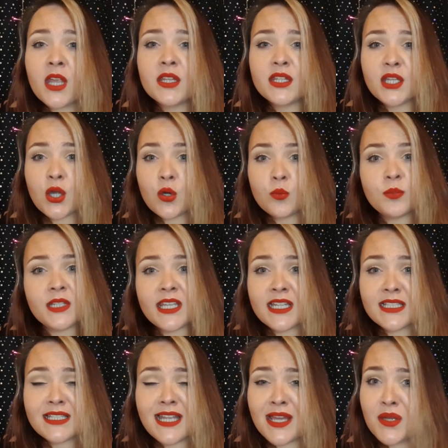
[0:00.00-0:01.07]
the
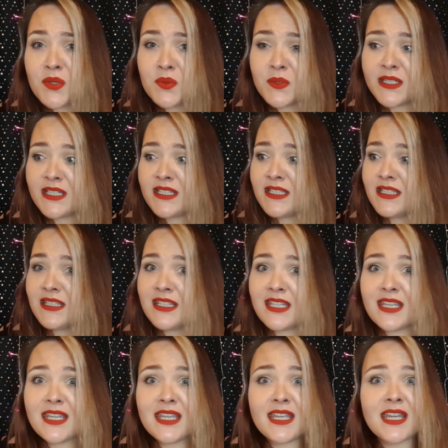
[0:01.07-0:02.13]
oubliette with
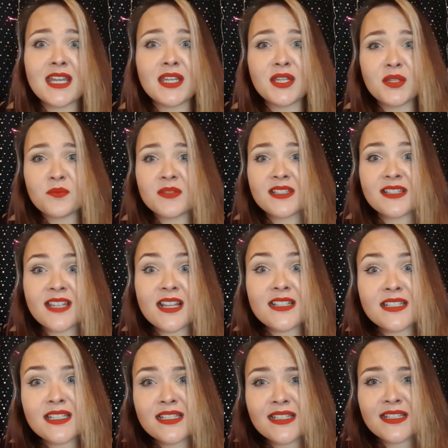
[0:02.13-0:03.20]
the human
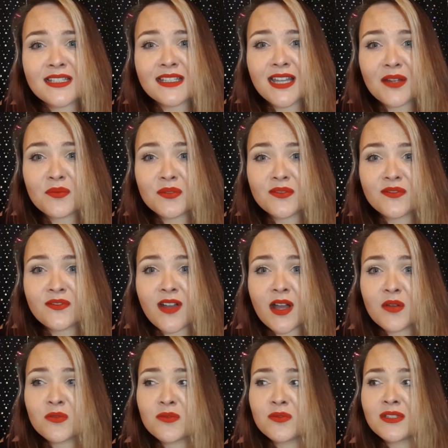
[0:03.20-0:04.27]
skeletons that were
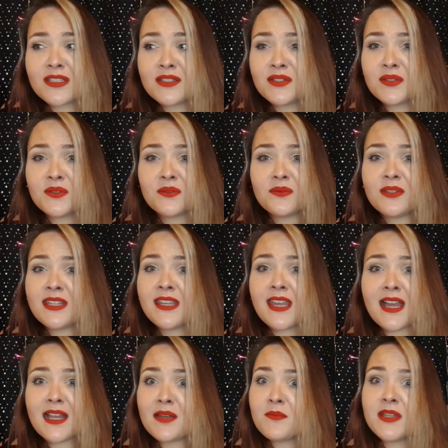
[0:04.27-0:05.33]
found, to the
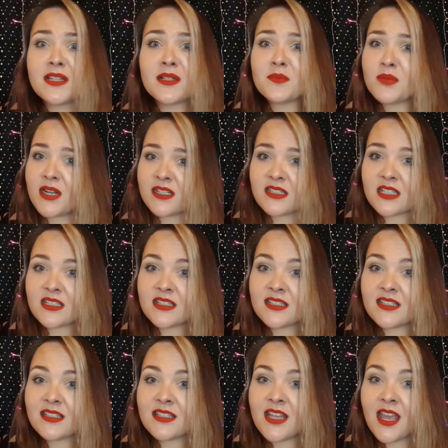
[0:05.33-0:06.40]
elemental
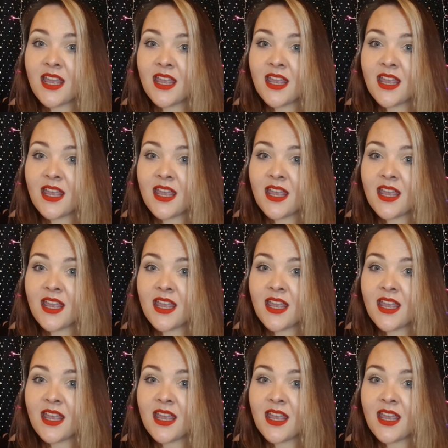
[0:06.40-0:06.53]
presence.